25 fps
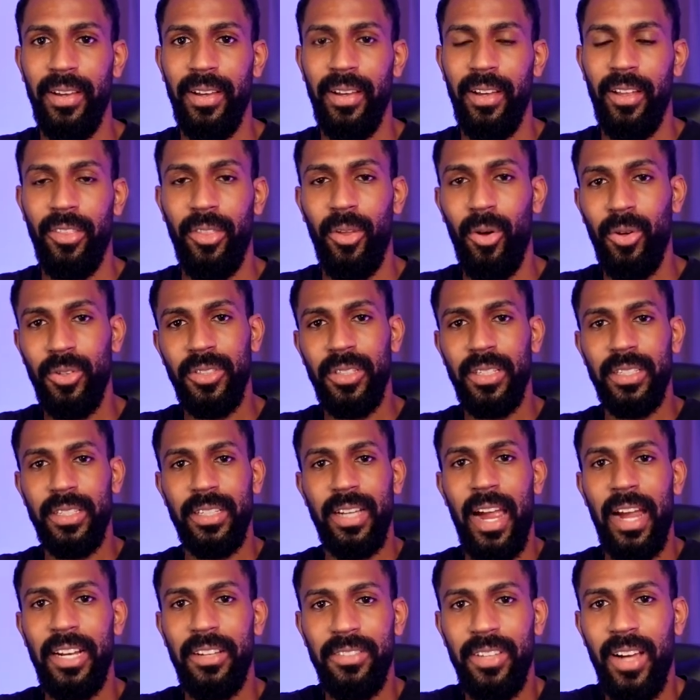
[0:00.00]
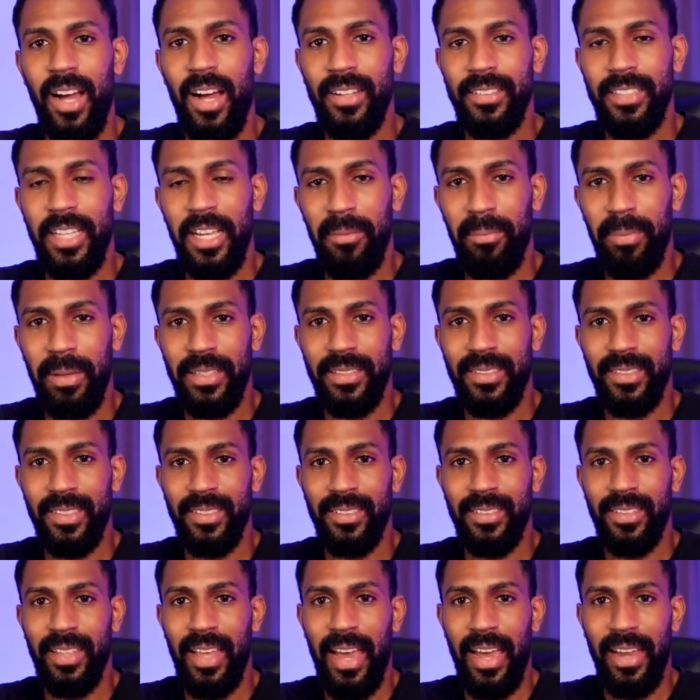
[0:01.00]
those are the kind of content pieces
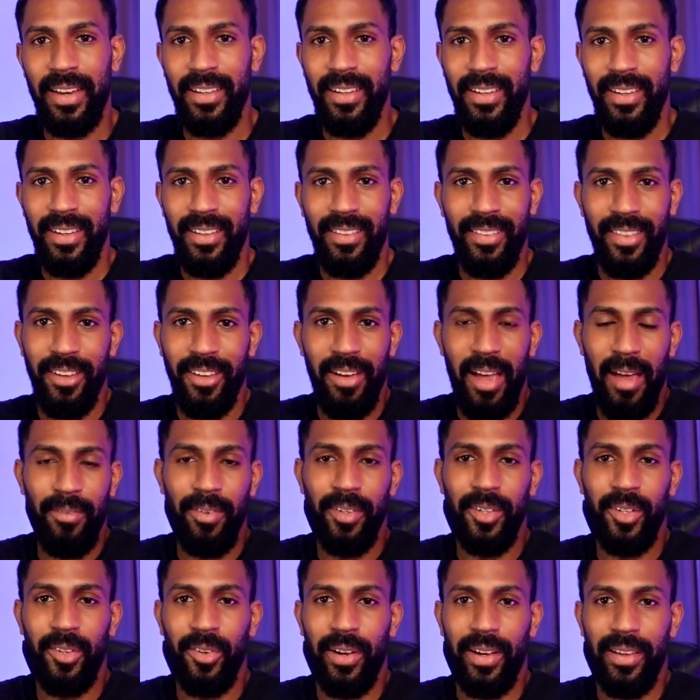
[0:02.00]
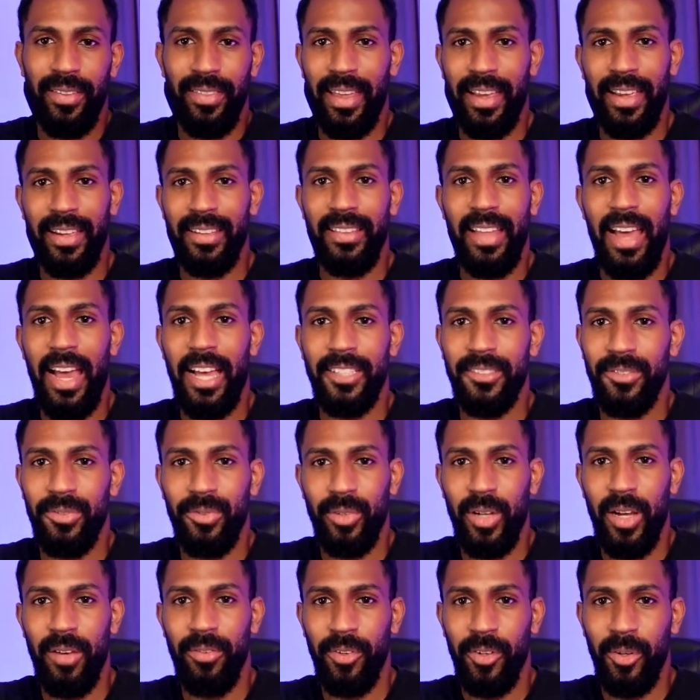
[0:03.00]
that they're evergreen. They can last forever.